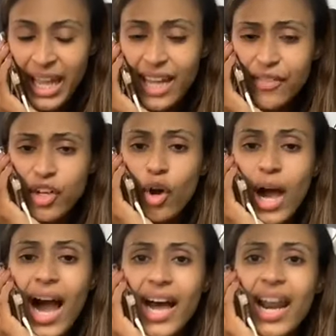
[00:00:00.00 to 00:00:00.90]
Even
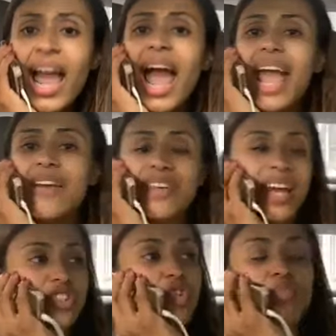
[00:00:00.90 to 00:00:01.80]
God, even
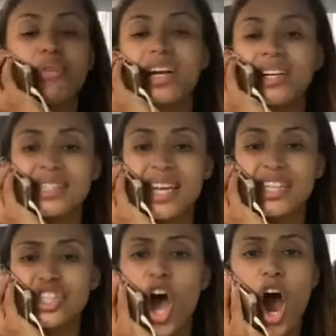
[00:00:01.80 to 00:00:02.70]
as you bring us
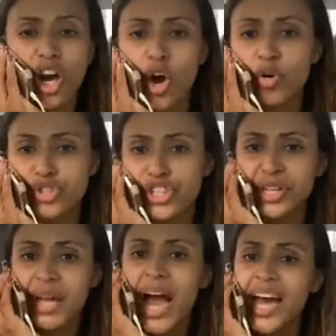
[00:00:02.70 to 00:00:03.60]
into our
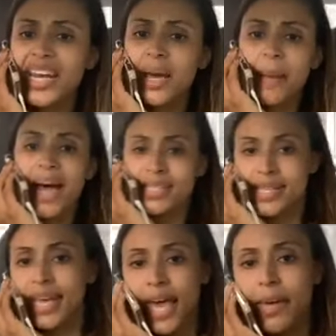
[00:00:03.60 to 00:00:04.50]
Goshen, Handa
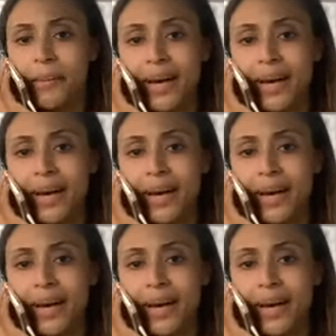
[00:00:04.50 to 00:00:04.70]
Baseke